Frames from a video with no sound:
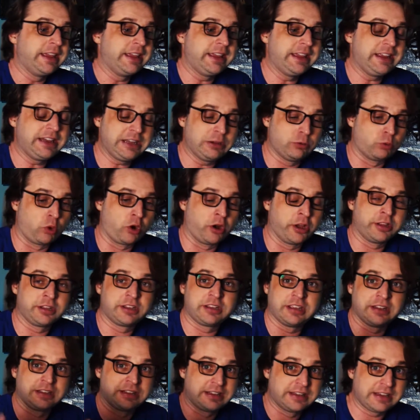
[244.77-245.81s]
Anyone
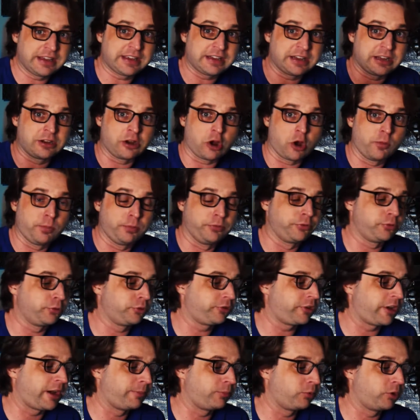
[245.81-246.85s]
can get an open
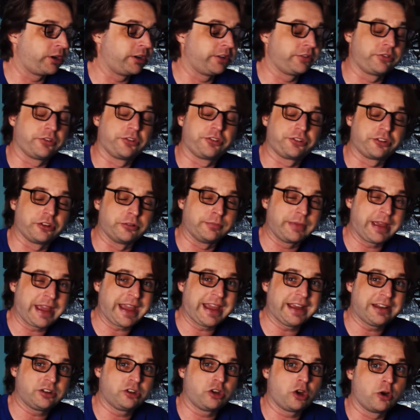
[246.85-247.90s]
source operating system
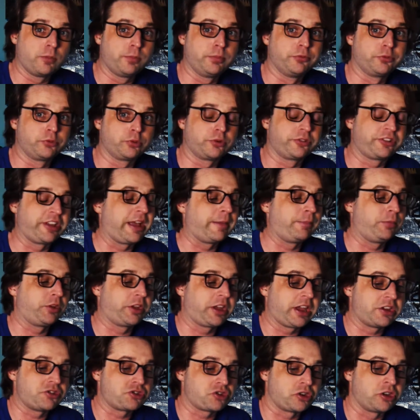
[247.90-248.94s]
and an open source
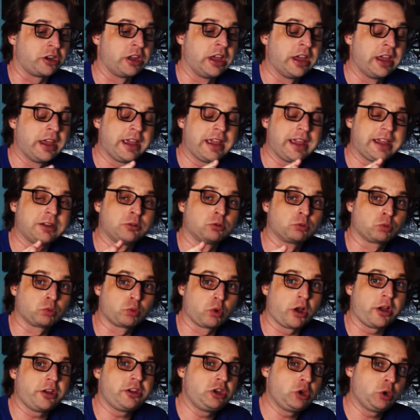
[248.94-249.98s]
application and
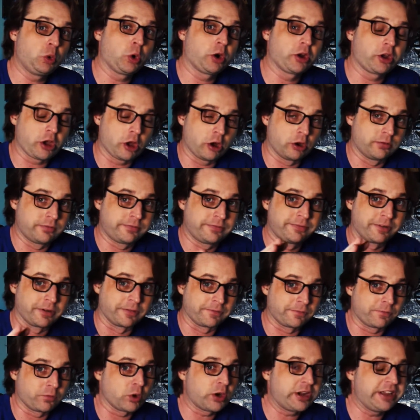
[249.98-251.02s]
run your code for
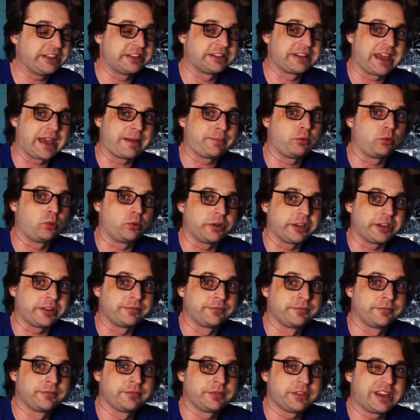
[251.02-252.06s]
free at that point.
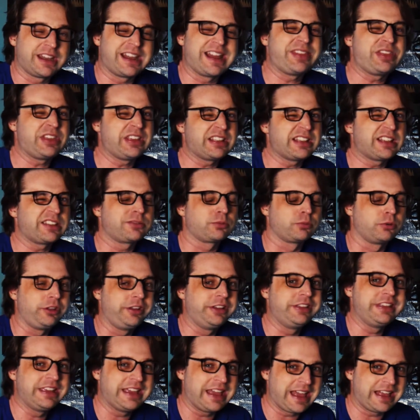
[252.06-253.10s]
And I think that's
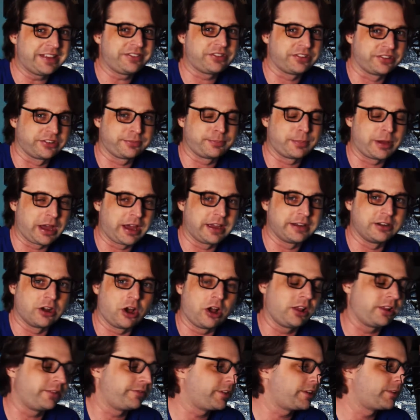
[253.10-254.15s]
really the essence behind
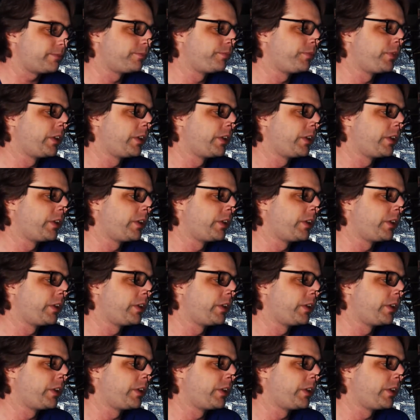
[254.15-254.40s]
all of it.